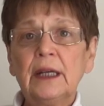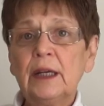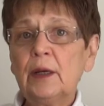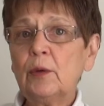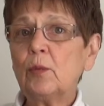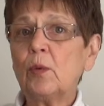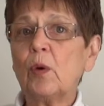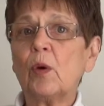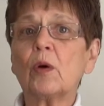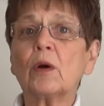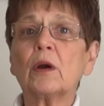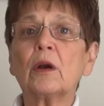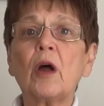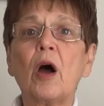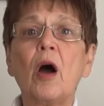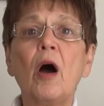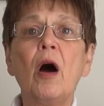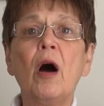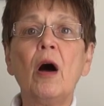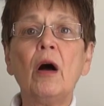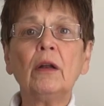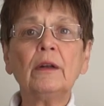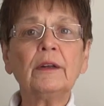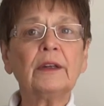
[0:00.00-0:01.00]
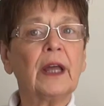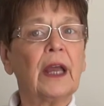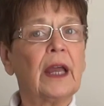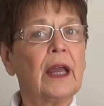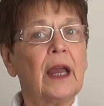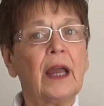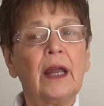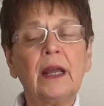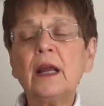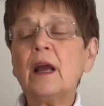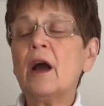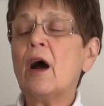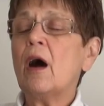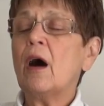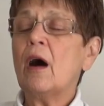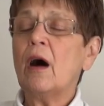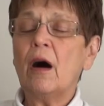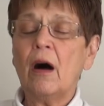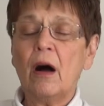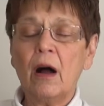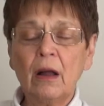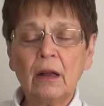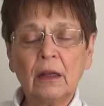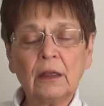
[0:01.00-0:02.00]
He wore it all day,
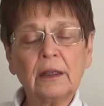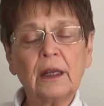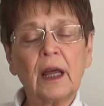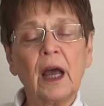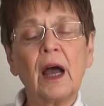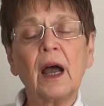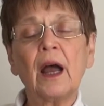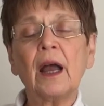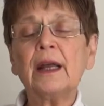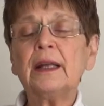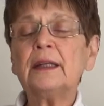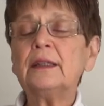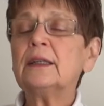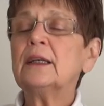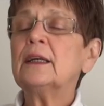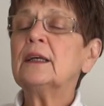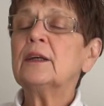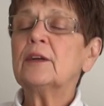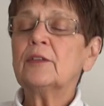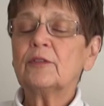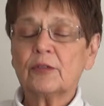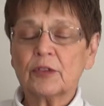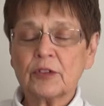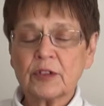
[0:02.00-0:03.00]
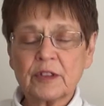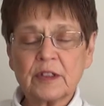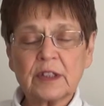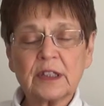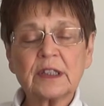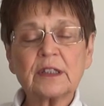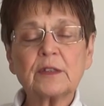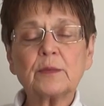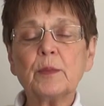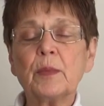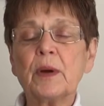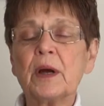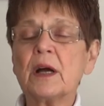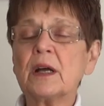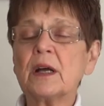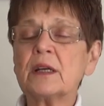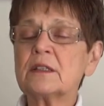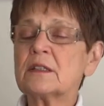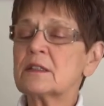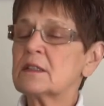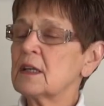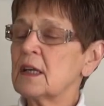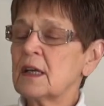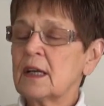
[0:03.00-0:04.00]
all night for six
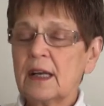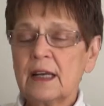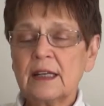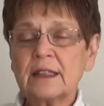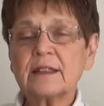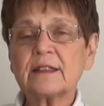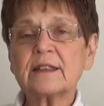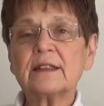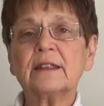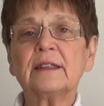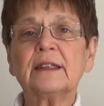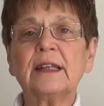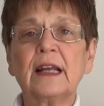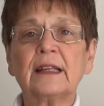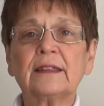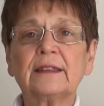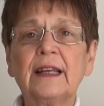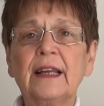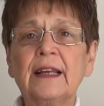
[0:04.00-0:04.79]
months and said, now